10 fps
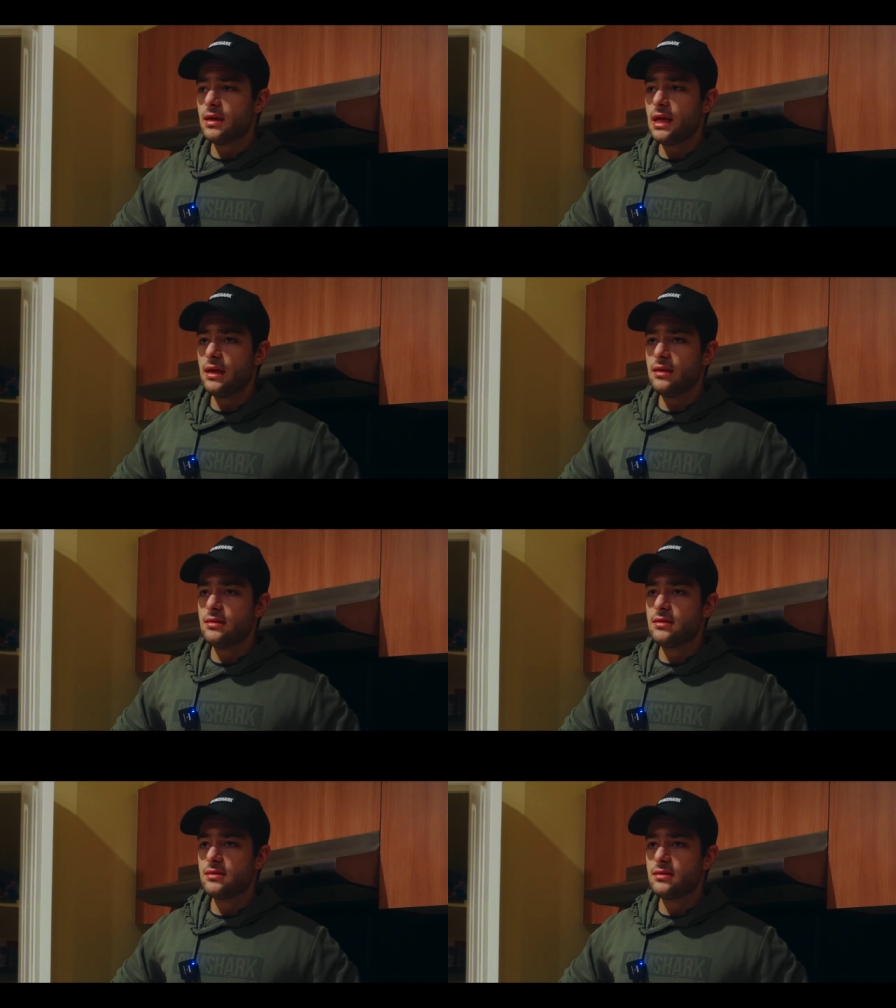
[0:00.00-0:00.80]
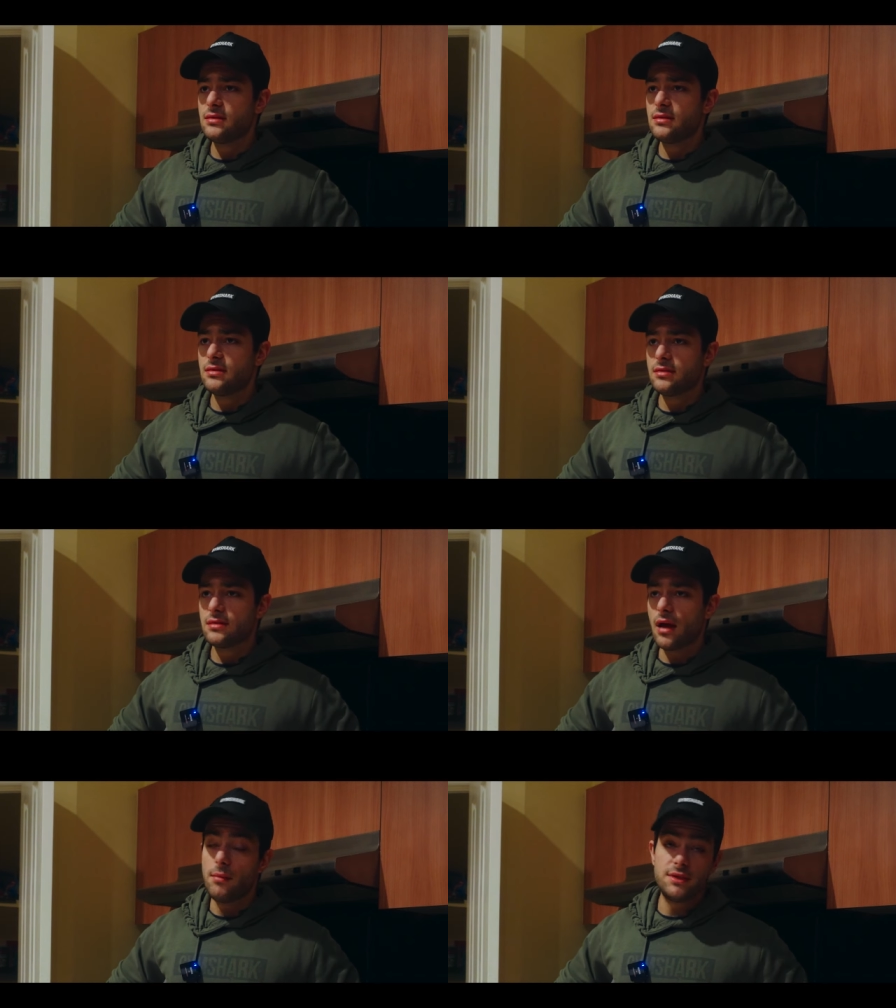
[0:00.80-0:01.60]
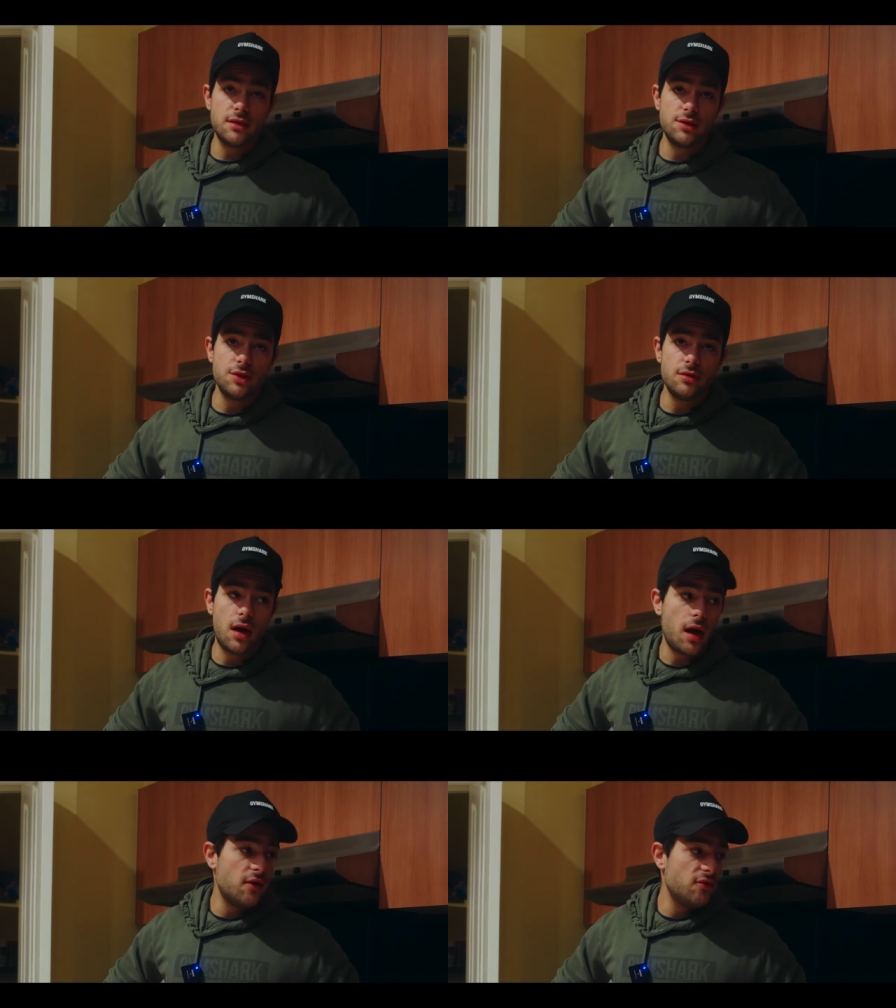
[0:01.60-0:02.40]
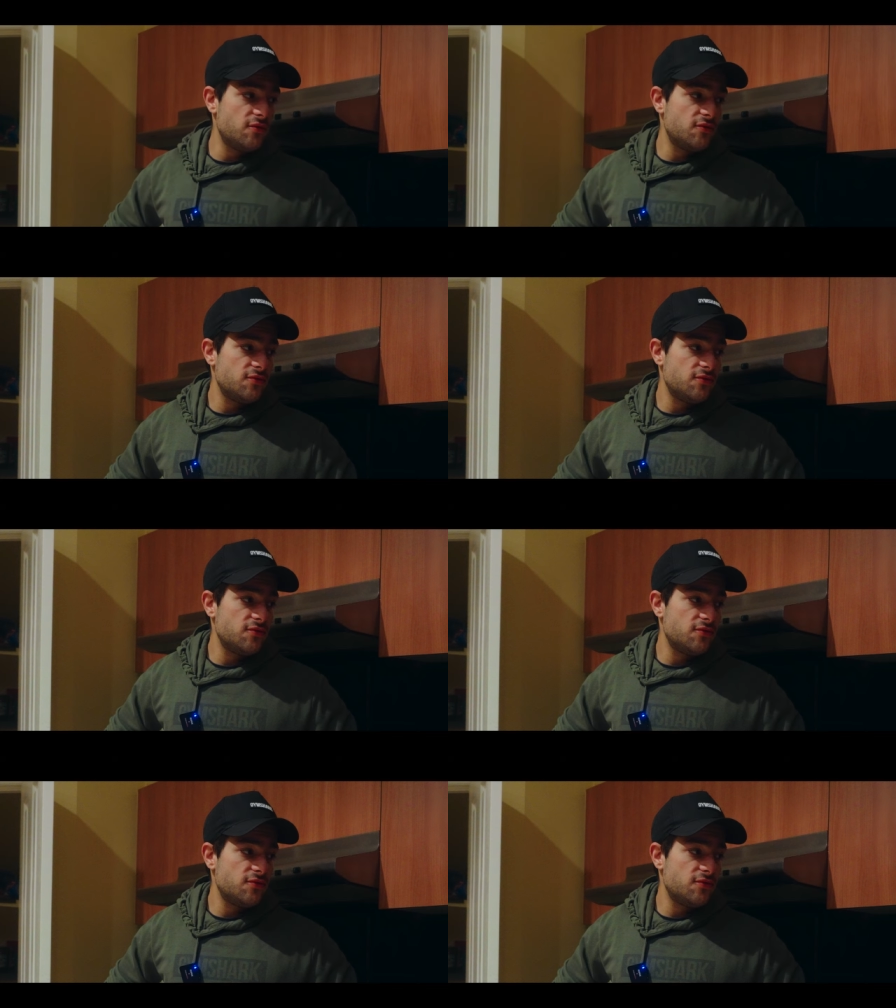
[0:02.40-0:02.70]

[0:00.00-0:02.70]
And I'm telling you, I've